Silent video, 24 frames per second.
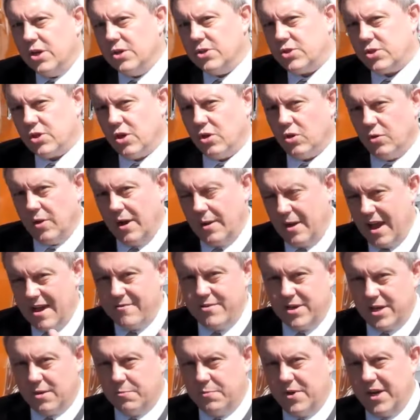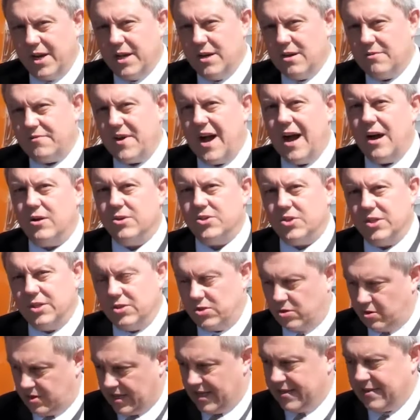So having a big enough housing
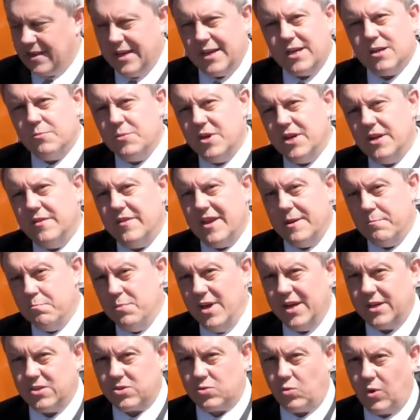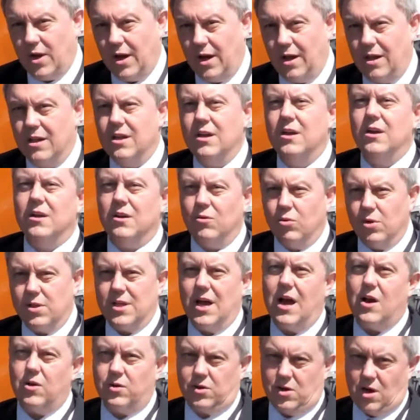so that they come in and they mix well
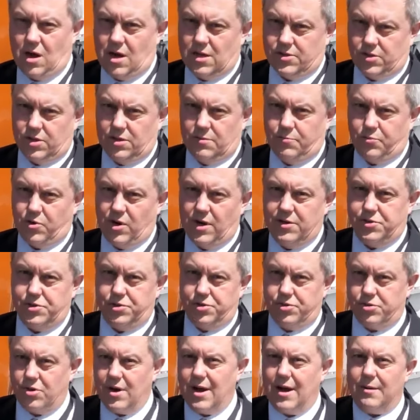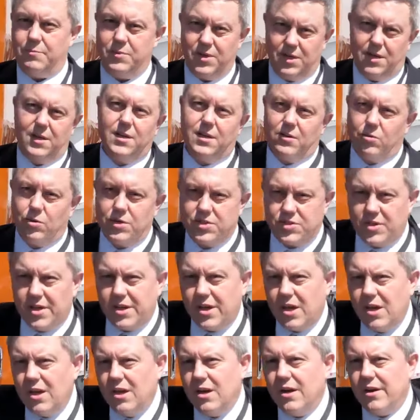without causing a pressure drop was the
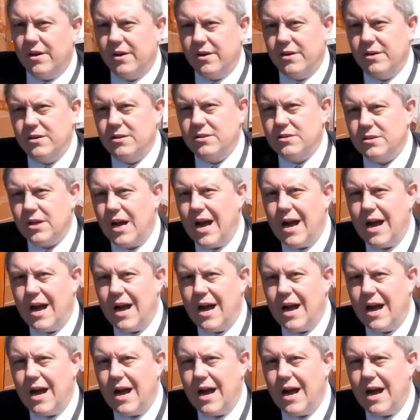key here to